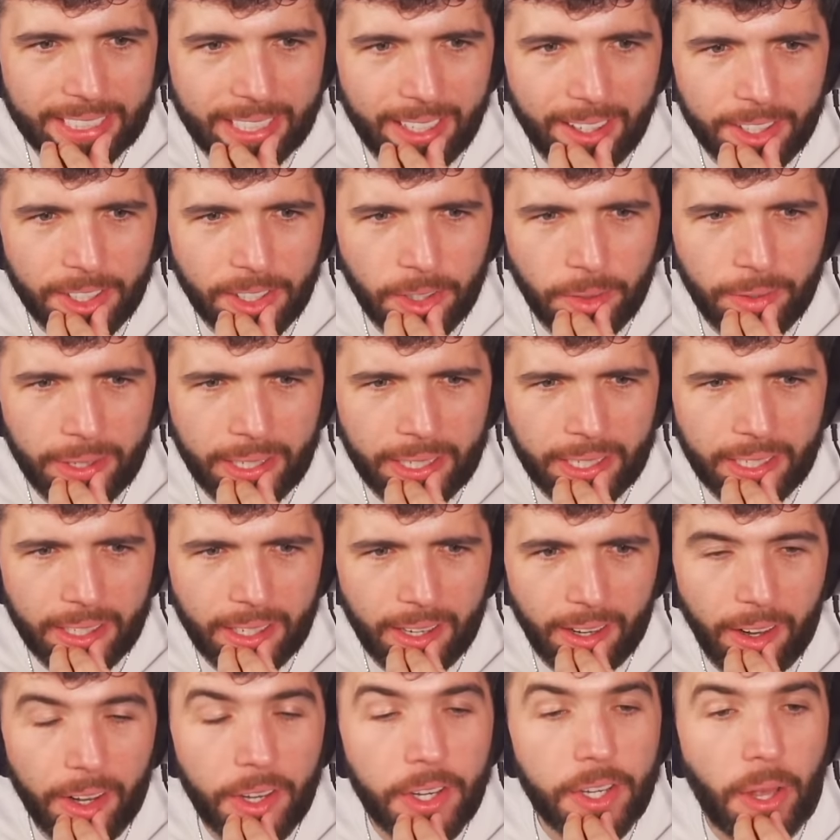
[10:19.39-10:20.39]
Zed, are
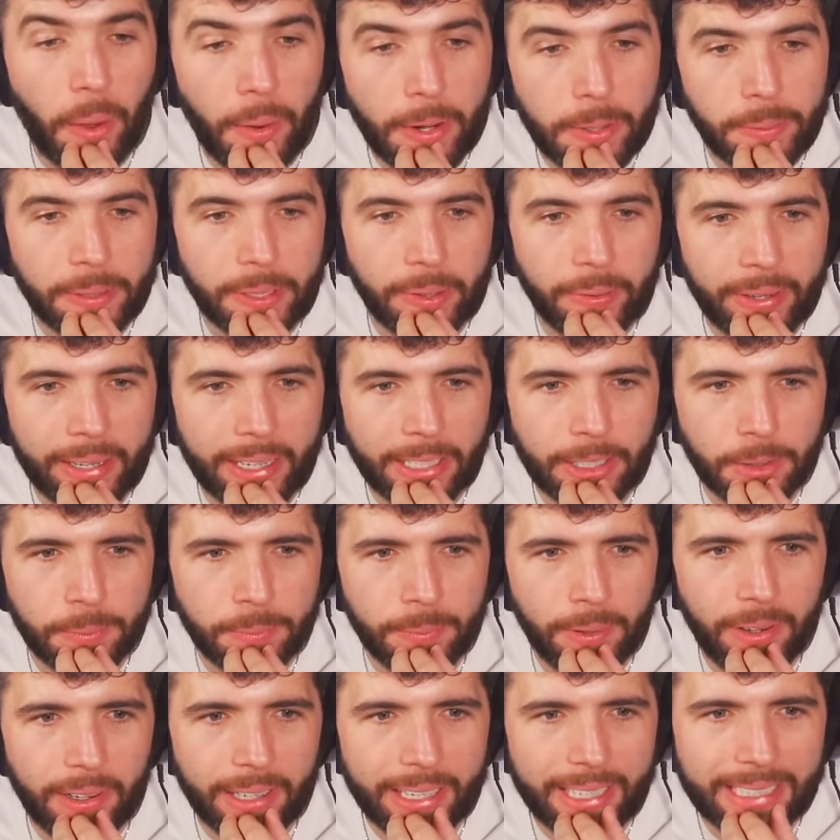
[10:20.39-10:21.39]
you going to be doing a
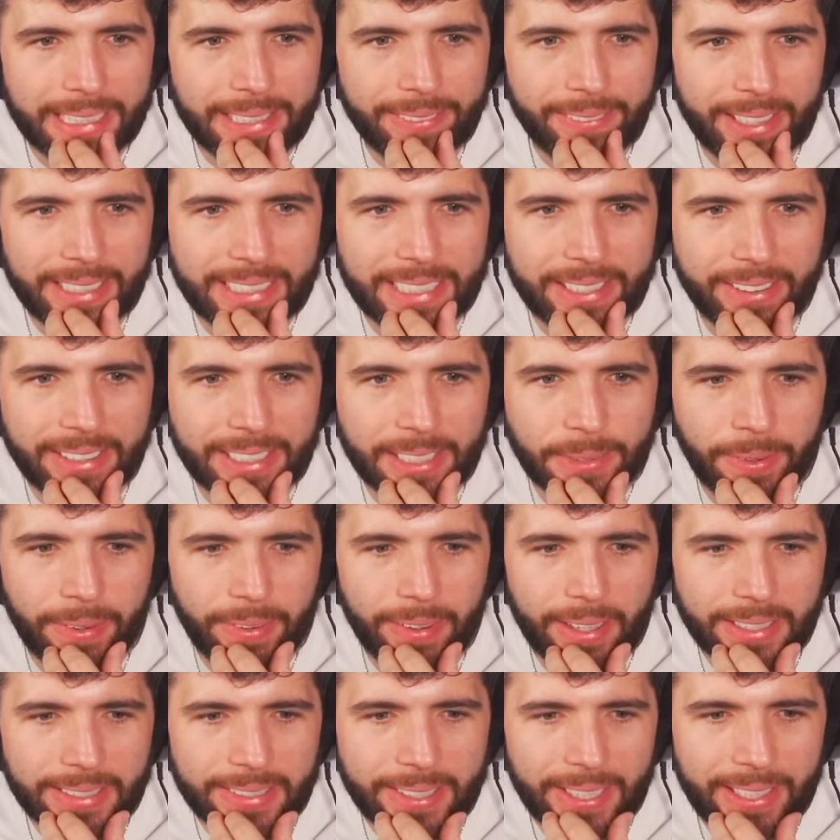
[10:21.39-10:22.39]
supermarket simulator series as
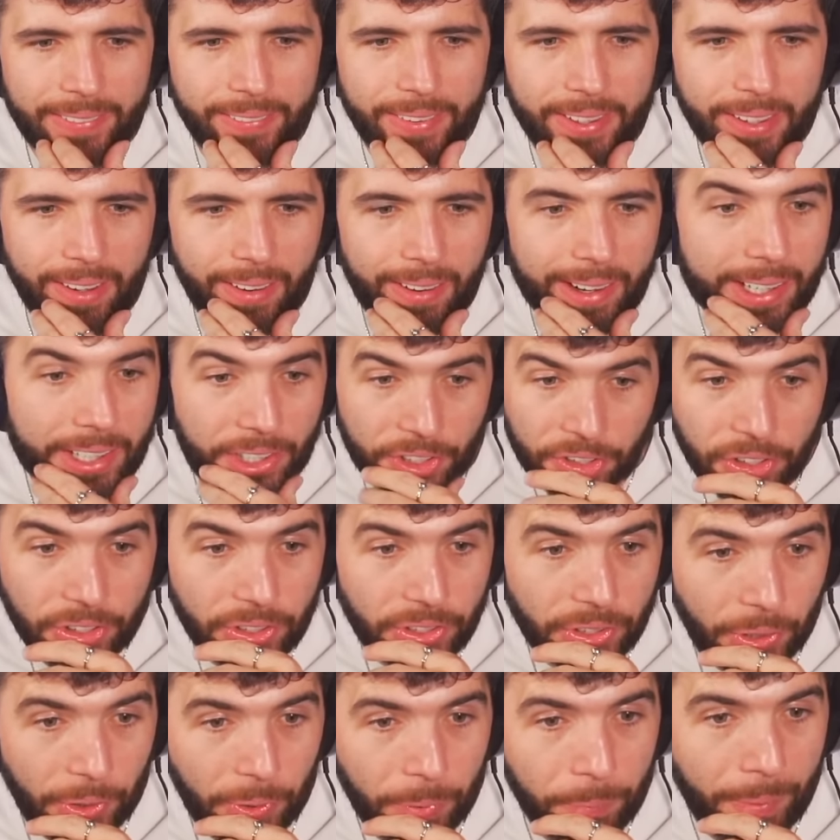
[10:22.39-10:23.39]
well like Sidemen? I
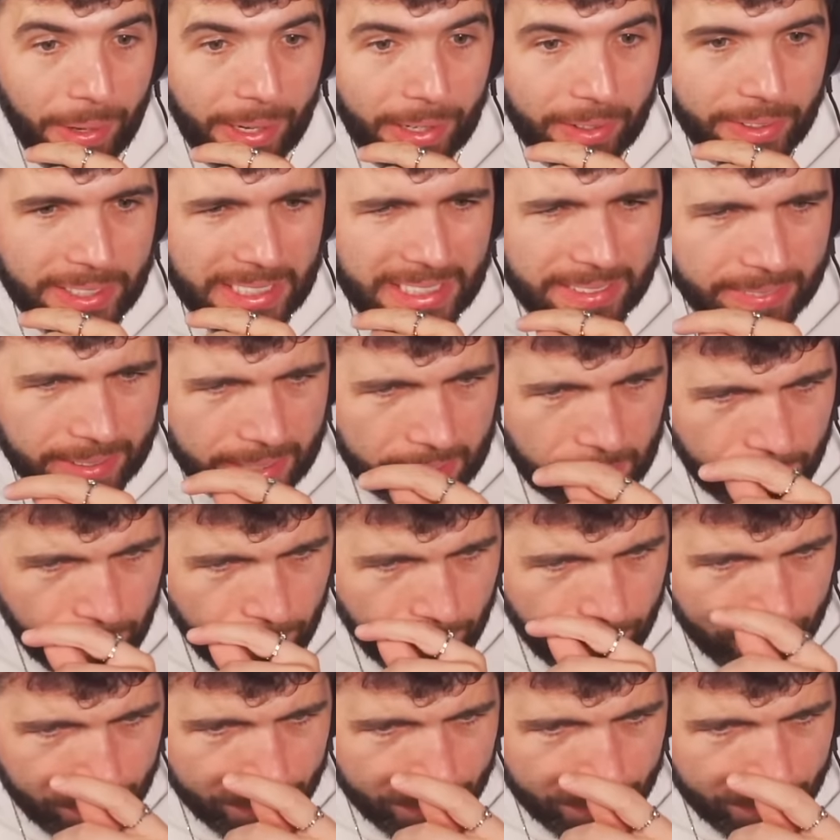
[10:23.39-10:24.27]
should do by the looks of it.